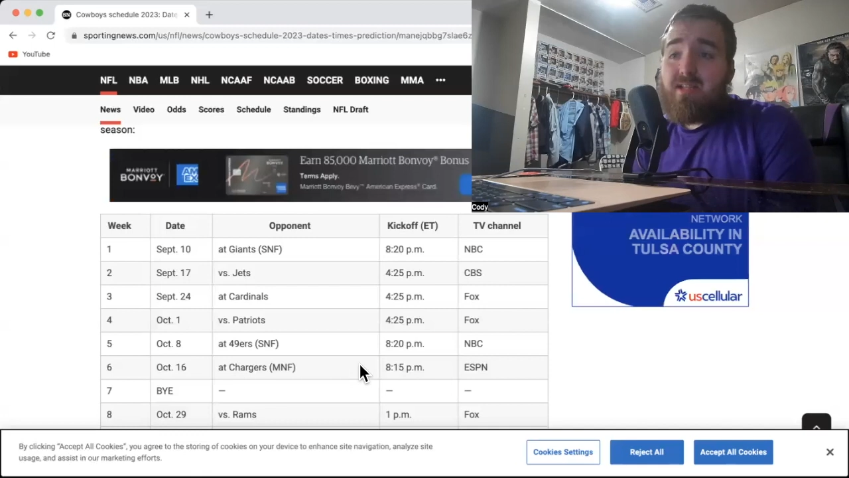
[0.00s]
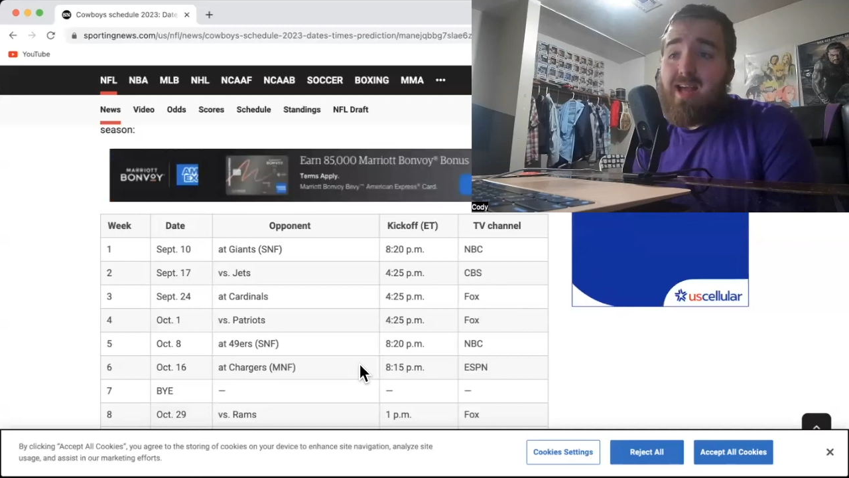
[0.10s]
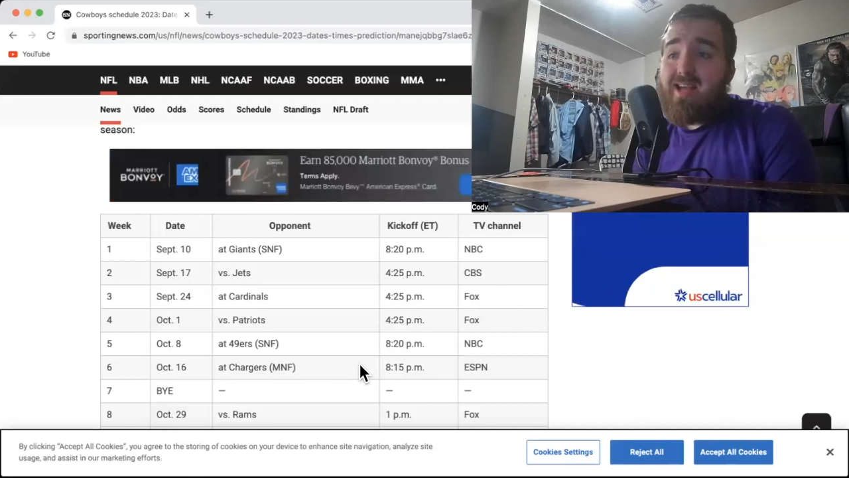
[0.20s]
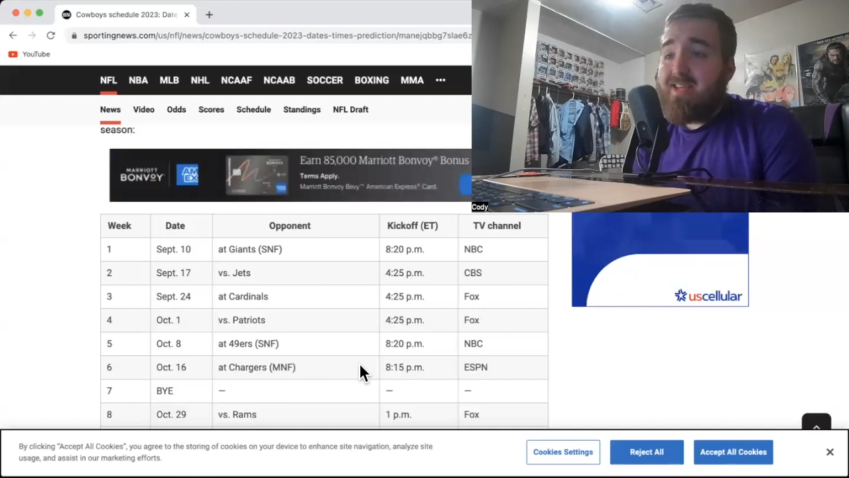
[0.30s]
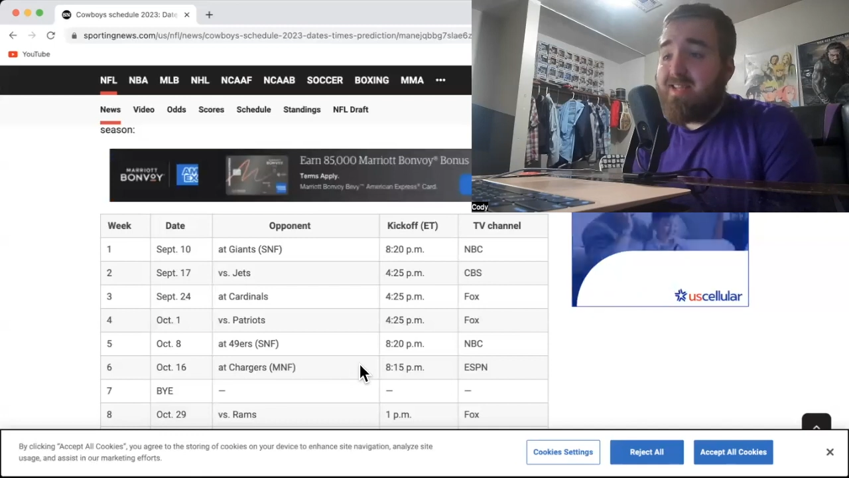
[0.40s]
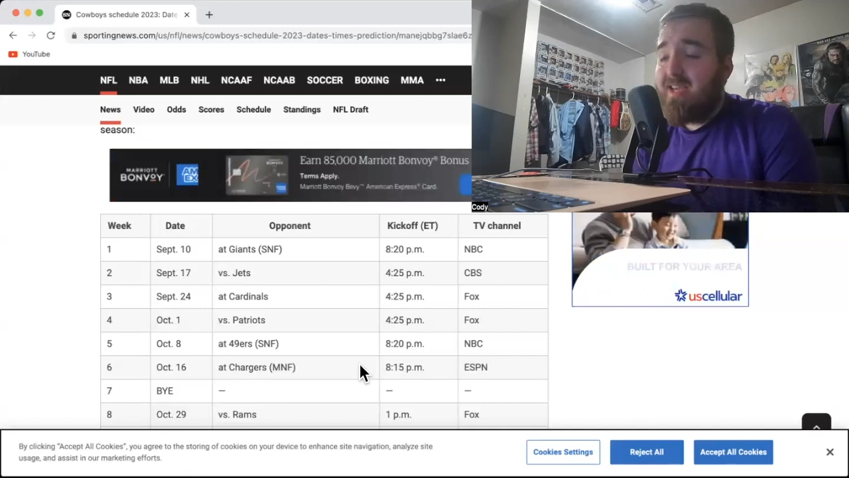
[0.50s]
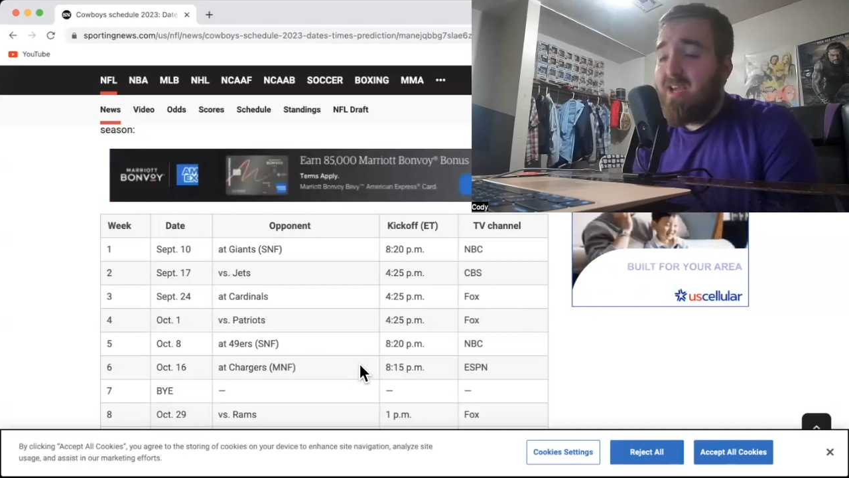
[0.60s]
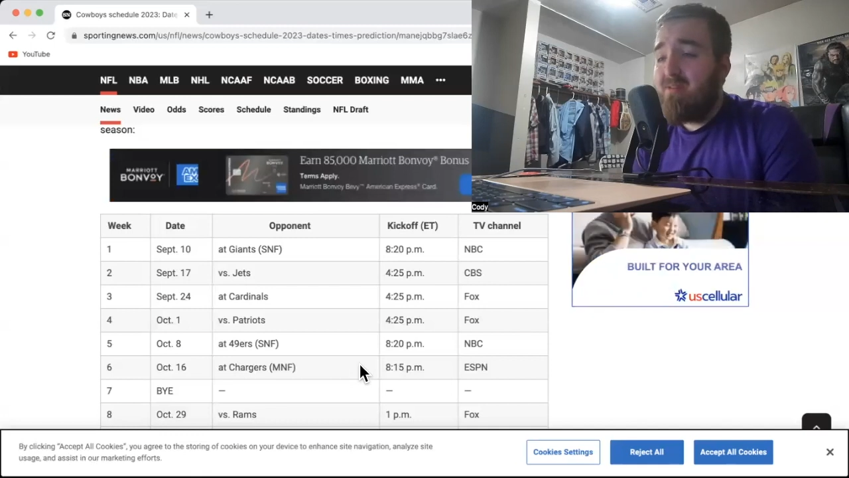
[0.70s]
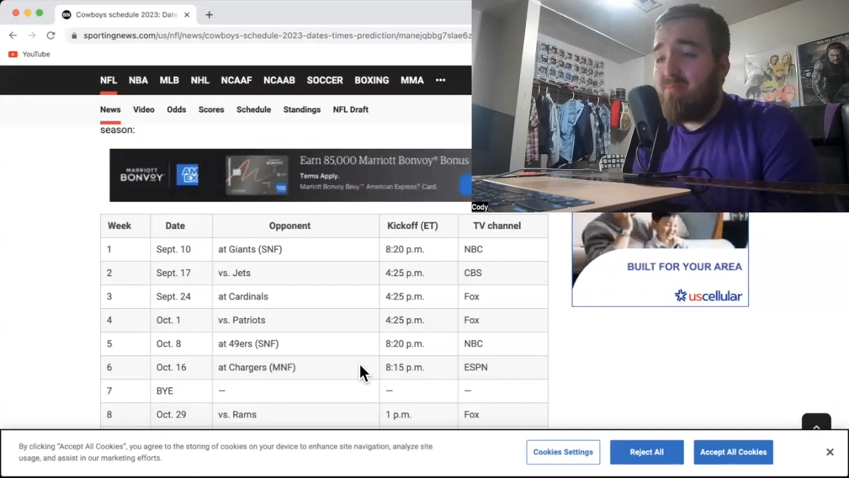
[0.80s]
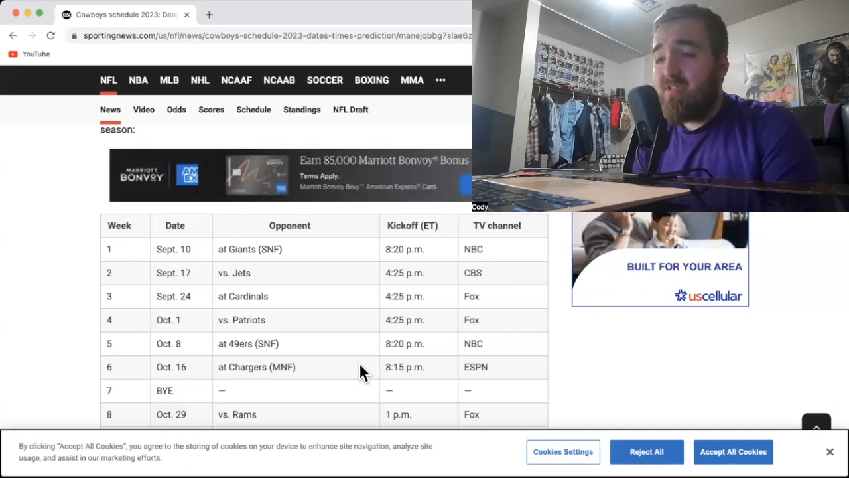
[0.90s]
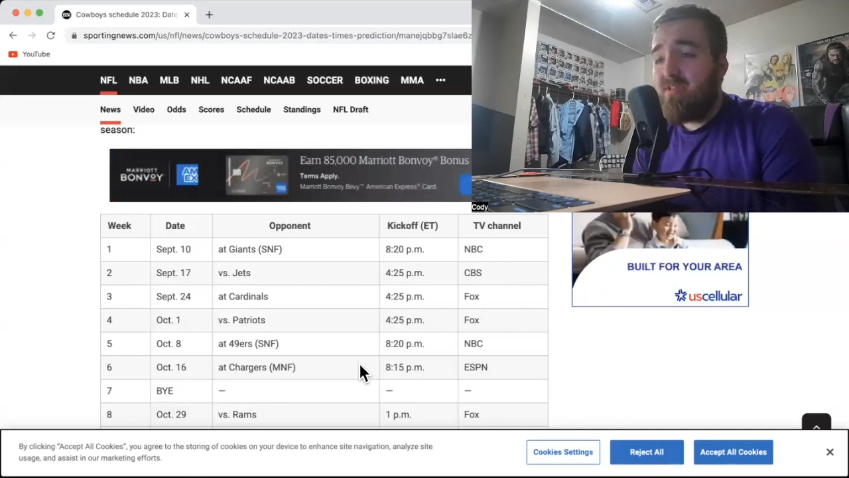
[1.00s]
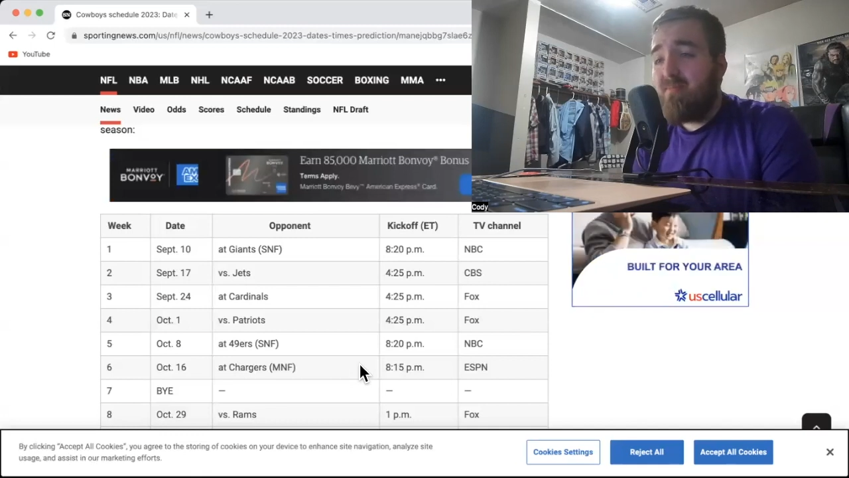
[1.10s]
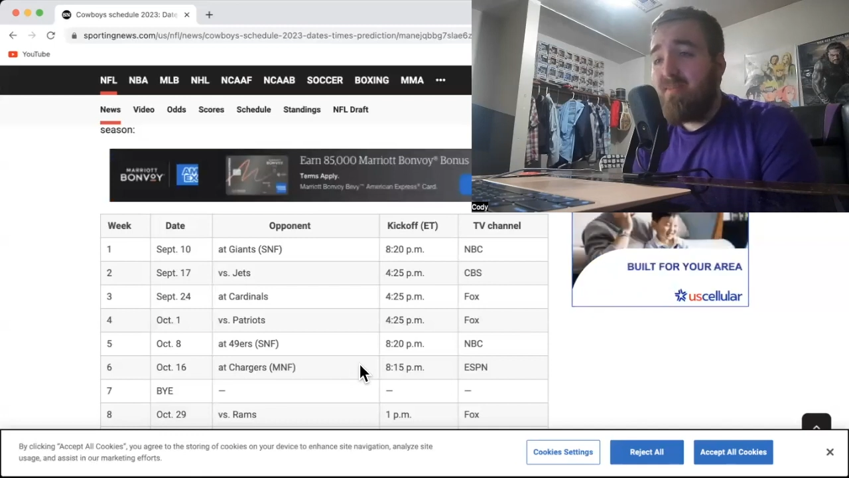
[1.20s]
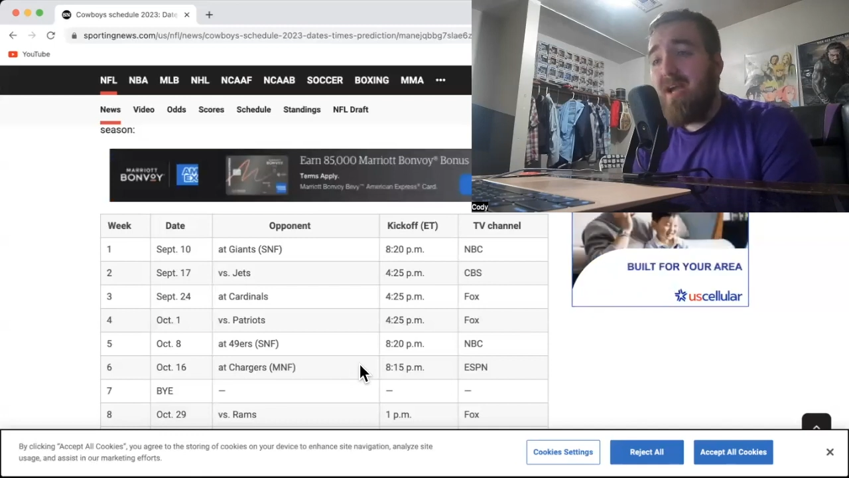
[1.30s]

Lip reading: I think the Cowboys are going to be